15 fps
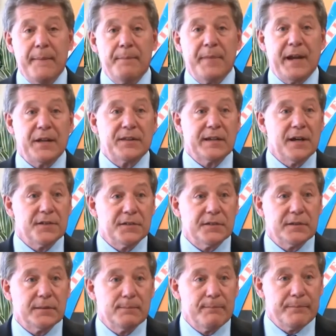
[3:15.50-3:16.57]
than it
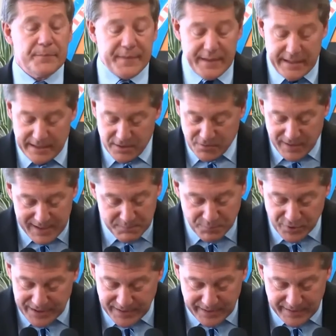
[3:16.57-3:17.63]
does in Great
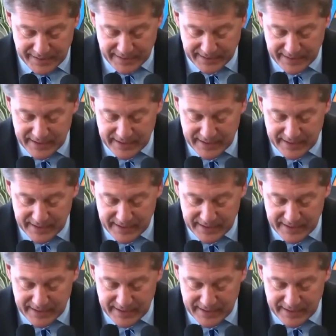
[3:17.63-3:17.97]
Britain.